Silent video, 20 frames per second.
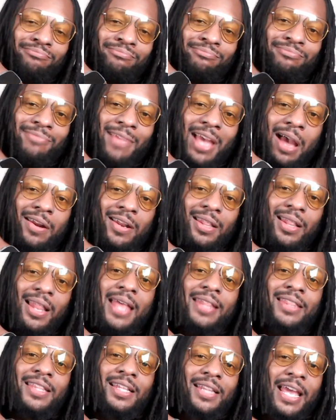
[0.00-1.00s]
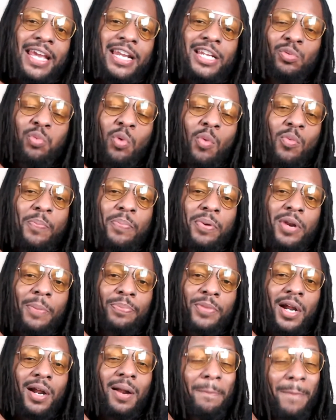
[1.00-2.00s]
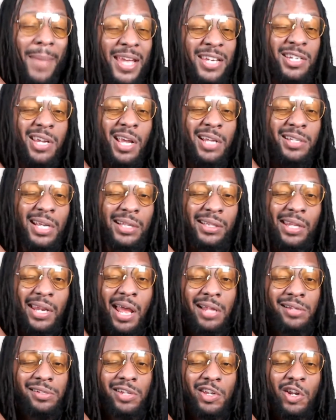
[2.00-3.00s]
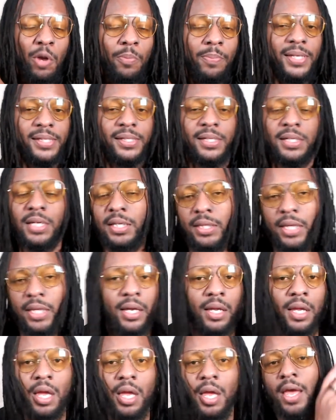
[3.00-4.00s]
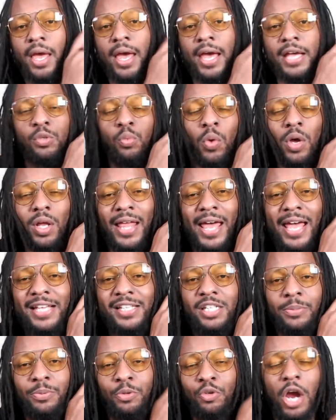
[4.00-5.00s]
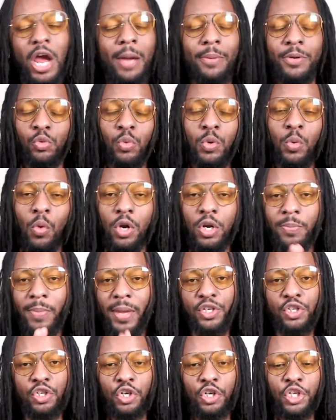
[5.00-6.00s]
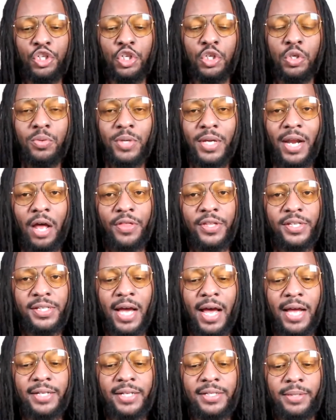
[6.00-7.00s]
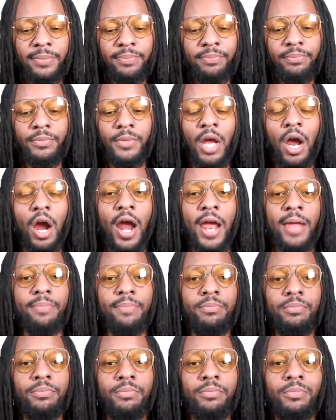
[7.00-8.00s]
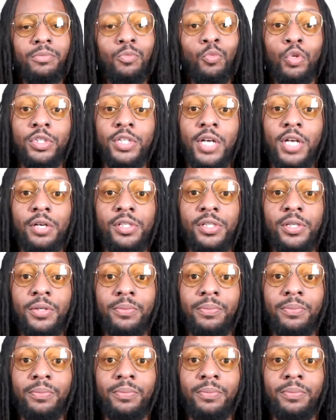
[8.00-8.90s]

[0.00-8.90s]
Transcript: got the latest one we put up there, make sure y'all check it out so you don't miss anything, as well as subscribe because we want to make sure that you get all this content. All right, we'll talk soon.